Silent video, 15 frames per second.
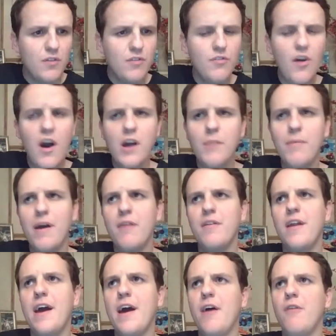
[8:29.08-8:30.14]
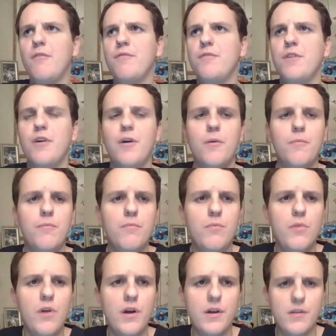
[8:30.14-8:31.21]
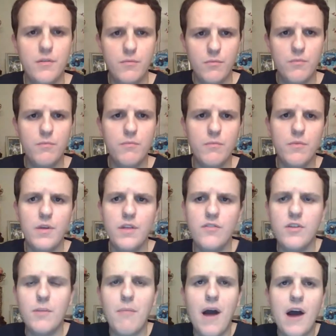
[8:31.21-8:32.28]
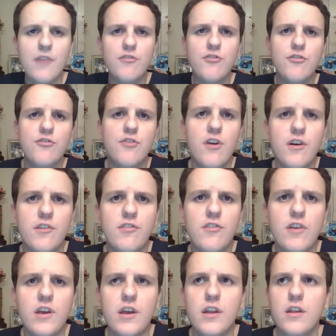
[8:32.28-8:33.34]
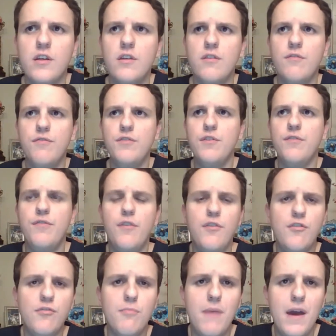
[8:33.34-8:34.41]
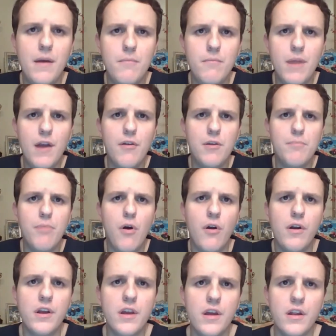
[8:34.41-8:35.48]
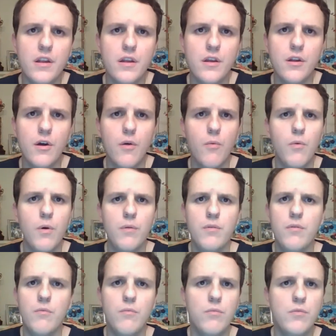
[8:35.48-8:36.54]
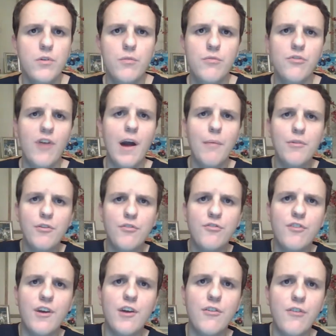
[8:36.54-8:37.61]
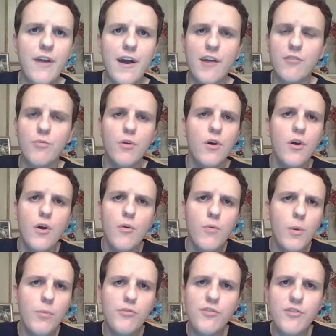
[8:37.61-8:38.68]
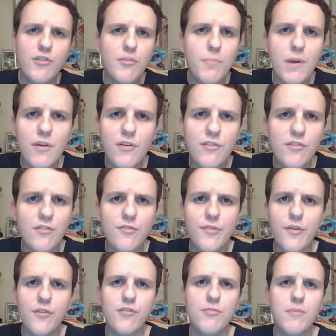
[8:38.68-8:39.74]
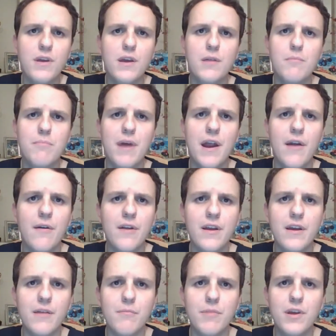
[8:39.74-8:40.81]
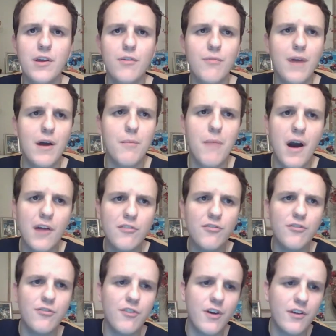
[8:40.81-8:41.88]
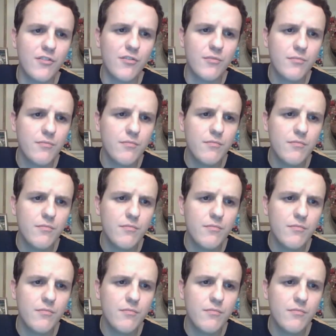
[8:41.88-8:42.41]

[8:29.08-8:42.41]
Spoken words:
So talk about now, looking into the monster truck scene. You first met Barry Parkin. What you were driving your sand drags. What was your experiences first meeting Barry and being around monster trucks?